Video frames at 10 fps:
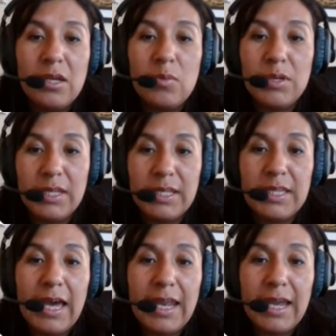within
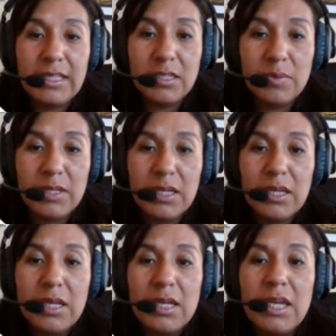that activity
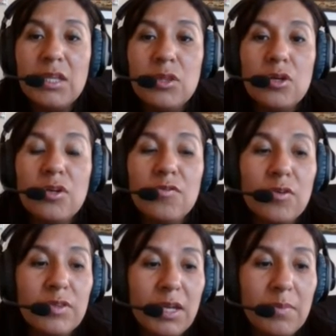in order
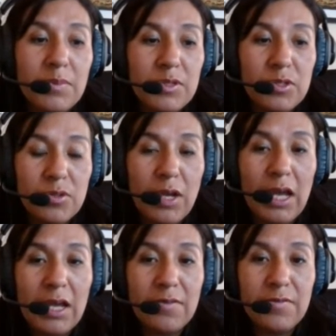for them to
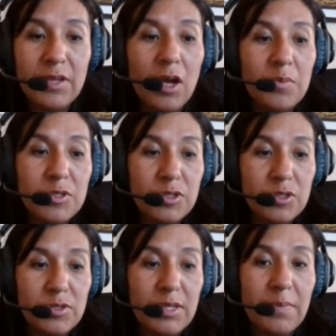have the option
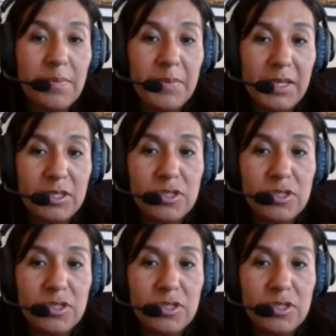to submit.